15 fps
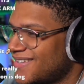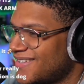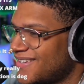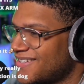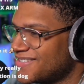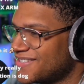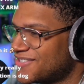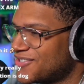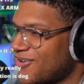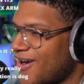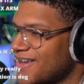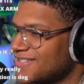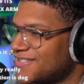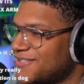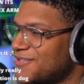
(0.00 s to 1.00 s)
because it
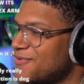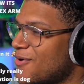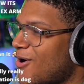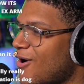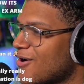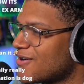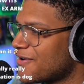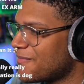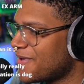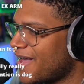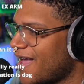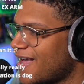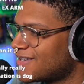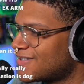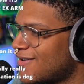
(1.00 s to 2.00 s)
tries too hard to be
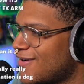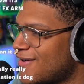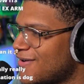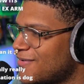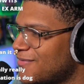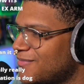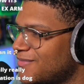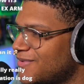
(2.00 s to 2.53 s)
X arm.